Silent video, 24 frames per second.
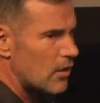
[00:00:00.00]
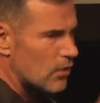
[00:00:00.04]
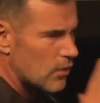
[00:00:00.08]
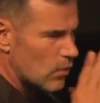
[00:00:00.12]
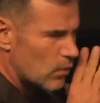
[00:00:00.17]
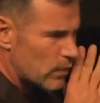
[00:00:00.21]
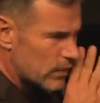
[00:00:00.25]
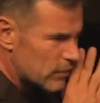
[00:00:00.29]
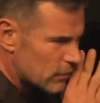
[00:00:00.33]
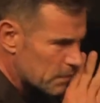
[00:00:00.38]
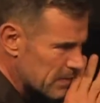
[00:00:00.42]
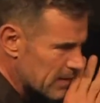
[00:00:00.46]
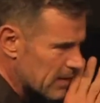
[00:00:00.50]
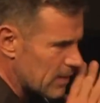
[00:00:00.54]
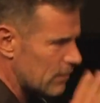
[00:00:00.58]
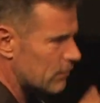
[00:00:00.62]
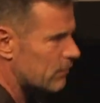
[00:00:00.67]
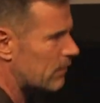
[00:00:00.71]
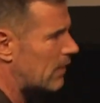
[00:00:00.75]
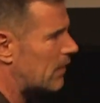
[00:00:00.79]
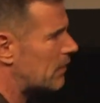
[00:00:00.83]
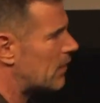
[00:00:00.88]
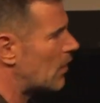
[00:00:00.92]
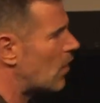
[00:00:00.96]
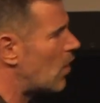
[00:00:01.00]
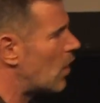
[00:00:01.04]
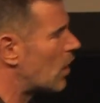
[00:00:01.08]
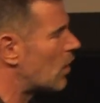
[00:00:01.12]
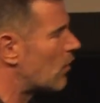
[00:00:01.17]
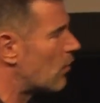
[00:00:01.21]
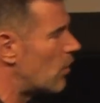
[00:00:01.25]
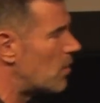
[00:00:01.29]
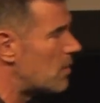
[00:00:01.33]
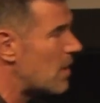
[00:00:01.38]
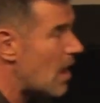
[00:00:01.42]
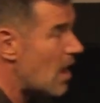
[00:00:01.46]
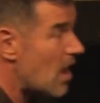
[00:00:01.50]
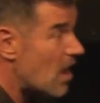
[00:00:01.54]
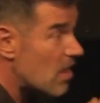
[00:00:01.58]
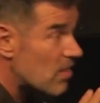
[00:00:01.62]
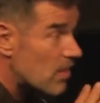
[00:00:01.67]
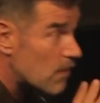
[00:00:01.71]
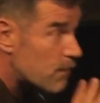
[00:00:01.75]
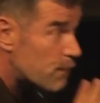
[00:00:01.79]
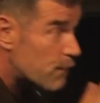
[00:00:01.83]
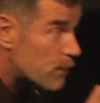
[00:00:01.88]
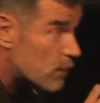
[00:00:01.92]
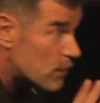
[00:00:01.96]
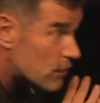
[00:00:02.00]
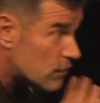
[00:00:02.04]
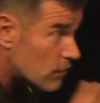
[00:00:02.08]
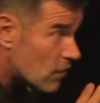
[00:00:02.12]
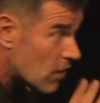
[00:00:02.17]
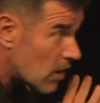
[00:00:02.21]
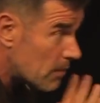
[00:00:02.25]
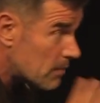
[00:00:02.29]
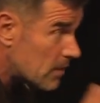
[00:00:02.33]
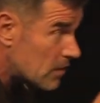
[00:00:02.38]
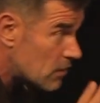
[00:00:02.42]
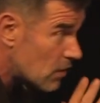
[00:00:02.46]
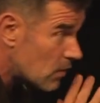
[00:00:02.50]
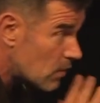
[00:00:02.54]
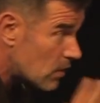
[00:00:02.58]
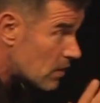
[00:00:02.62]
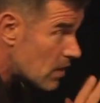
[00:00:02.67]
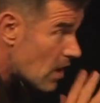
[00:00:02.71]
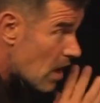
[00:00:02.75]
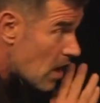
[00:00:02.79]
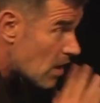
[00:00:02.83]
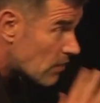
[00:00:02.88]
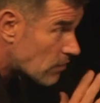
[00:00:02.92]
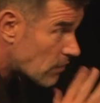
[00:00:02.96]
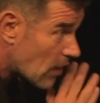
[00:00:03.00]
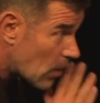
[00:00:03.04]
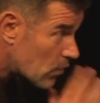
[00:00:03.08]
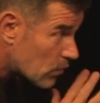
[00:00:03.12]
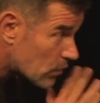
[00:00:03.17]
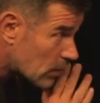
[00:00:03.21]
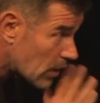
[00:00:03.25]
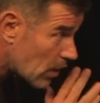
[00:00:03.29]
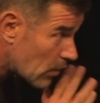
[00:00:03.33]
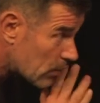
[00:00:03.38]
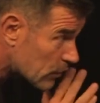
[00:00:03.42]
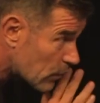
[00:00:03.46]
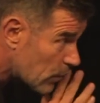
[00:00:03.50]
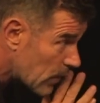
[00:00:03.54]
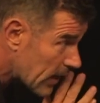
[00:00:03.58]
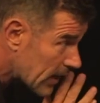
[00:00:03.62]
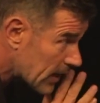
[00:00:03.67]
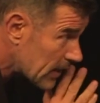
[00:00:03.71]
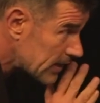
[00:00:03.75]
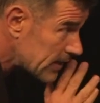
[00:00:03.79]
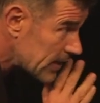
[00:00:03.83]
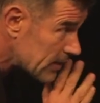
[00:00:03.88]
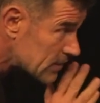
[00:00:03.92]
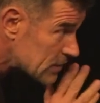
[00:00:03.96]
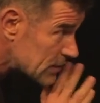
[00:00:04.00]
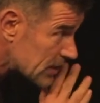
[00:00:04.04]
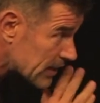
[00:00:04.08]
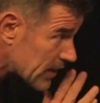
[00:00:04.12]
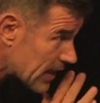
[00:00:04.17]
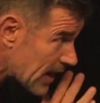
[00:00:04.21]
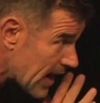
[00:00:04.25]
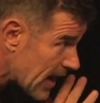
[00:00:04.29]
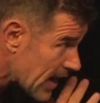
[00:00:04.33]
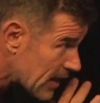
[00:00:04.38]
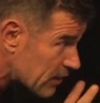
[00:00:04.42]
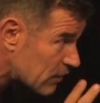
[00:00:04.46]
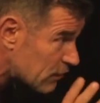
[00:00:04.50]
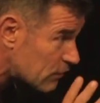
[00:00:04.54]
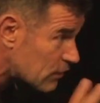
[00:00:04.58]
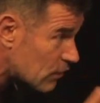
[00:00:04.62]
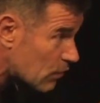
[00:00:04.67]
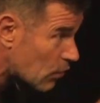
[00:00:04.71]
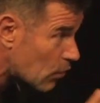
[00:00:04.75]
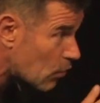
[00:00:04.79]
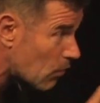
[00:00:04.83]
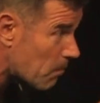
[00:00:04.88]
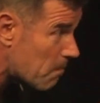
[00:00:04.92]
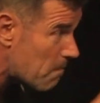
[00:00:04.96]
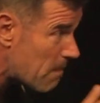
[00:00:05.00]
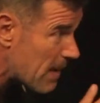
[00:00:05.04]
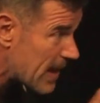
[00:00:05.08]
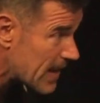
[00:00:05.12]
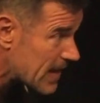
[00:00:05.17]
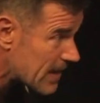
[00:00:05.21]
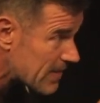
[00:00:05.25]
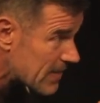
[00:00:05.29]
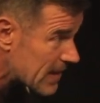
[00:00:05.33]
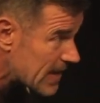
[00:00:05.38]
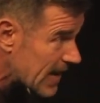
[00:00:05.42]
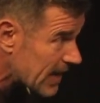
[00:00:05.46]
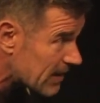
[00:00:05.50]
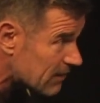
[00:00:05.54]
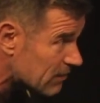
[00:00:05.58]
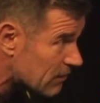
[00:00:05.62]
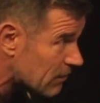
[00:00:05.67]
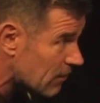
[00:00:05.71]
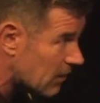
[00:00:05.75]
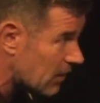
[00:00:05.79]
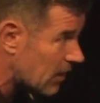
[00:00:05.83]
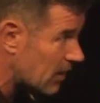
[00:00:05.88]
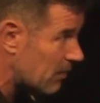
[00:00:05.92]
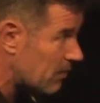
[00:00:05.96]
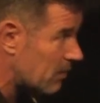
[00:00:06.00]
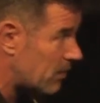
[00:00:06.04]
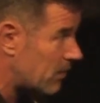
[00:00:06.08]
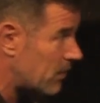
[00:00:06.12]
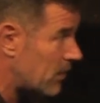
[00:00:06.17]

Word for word: The whisper goes around the locker room. The first time you do it, don't go as quickly as you can because you'll look better the next time.